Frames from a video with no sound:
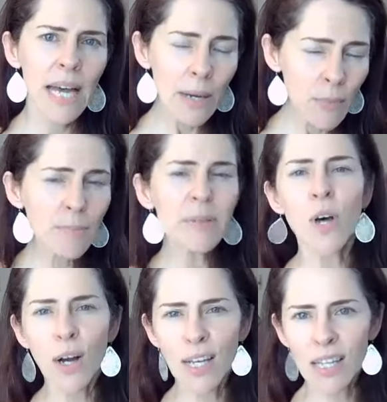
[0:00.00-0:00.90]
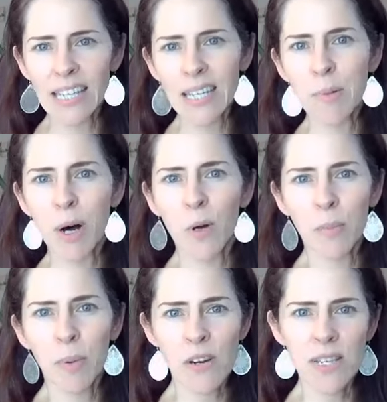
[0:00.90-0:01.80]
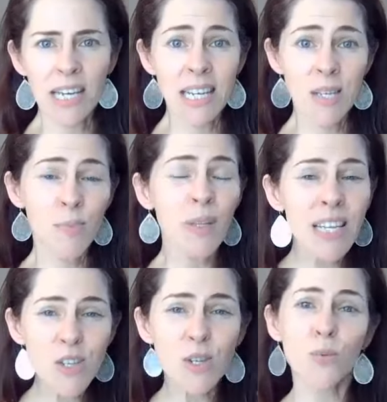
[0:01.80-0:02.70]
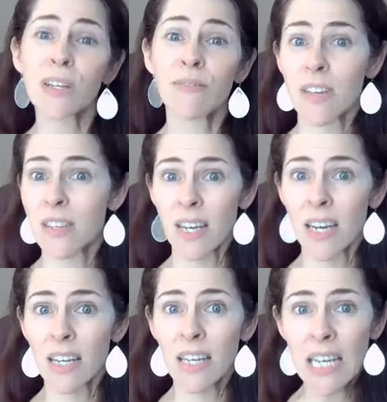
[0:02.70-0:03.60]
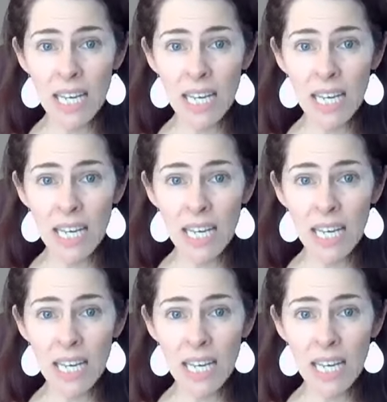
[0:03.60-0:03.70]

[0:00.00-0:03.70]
And we've been talking lately about what a parasite is, but let's just revisit it.